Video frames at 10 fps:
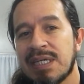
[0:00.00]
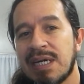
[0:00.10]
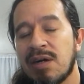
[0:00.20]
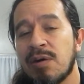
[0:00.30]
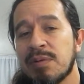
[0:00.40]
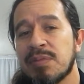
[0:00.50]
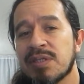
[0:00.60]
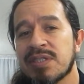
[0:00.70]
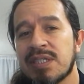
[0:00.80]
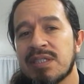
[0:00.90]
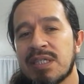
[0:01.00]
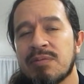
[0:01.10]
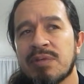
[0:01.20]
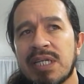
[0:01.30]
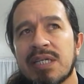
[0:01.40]
Hummingbirds are a
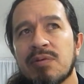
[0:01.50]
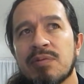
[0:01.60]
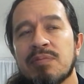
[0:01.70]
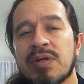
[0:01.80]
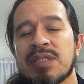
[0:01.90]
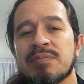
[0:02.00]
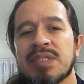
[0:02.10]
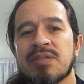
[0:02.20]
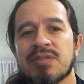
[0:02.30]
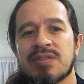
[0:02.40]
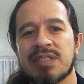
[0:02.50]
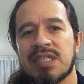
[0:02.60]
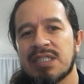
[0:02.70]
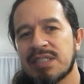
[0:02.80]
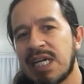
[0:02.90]
really cool model because they
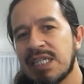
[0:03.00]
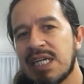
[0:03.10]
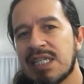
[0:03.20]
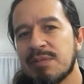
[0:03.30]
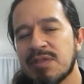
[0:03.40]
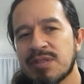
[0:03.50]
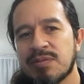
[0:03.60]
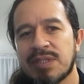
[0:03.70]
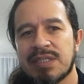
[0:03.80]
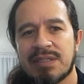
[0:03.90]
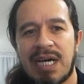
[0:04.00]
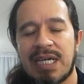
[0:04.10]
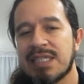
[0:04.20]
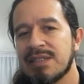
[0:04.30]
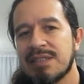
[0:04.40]
are tiny animals with high
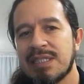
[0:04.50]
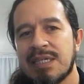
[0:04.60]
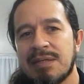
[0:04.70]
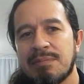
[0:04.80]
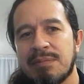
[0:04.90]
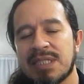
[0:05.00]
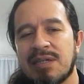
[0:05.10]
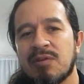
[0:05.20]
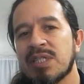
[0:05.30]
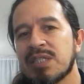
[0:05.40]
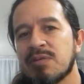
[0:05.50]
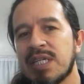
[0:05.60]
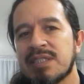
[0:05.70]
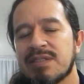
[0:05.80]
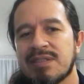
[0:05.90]
metabolic
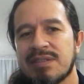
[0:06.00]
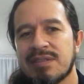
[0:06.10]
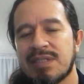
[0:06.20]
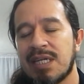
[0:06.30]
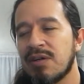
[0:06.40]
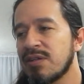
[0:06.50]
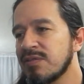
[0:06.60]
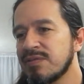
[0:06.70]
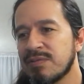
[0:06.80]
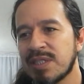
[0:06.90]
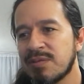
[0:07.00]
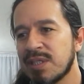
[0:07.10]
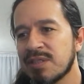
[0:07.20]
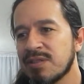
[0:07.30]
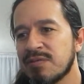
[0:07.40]
rates, a lot of
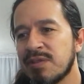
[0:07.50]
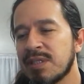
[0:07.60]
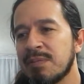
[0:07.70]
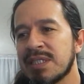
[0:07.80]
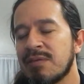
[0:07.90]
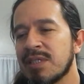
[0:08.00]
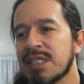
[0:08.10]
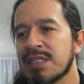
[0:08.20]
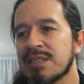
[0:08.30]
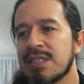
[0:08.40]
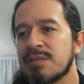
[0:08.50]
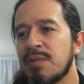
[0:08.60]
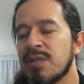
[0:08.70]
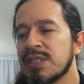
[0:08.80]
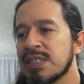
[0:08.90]
restrictions from the metabolic
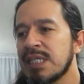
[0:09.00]
standpoint,